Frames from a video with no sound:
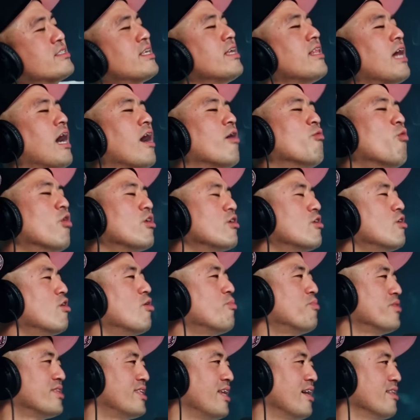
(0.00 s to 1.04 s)
say that I want to
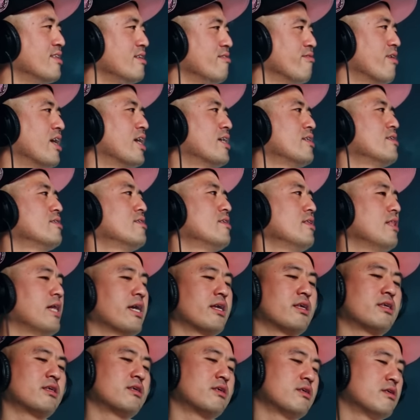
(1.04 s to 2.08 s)
open a deli, right?
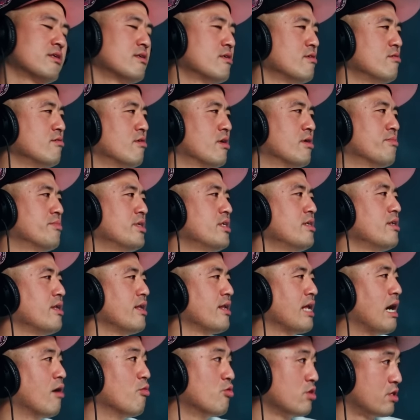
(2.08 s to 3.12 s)
Like you know what I mean?
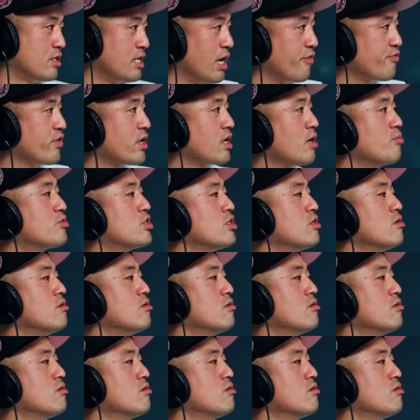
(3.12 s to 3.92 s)
And I would yeah, definitely I come to